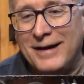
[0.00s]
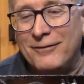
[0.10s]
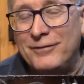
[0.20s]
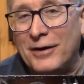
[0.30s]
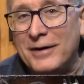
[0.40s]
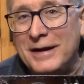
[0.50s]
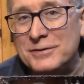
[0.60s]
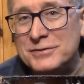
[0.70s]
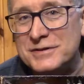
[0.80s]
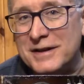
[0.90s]
a very
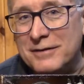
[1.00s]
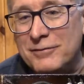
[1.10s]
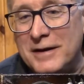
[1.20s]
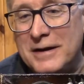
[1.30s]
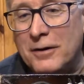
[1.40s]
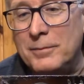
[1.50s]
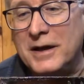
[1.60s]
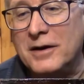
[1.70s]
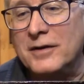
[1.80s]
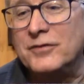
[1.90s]
interesting video
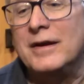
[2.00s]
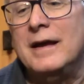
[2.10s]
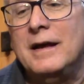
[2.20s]
because